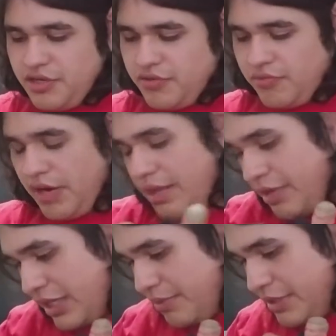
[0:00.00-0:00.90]
Why am I
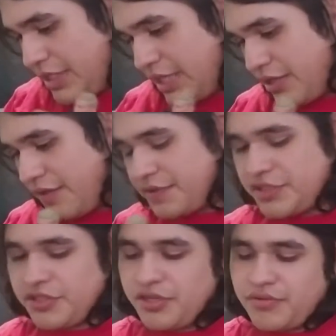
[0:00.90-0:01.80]
going to be taking off his
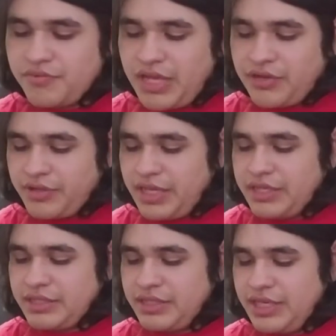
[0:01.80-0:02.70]
shirt? Well
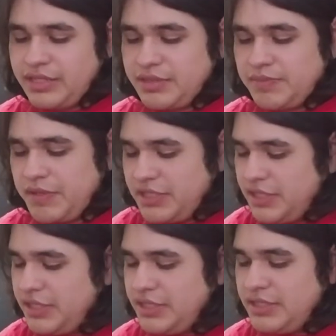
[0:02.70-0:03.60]
then, that's
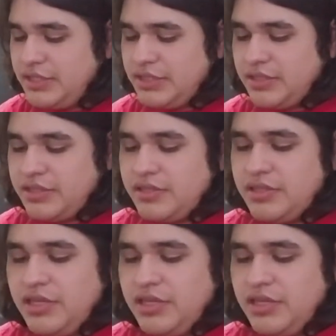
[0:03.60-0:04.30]
because...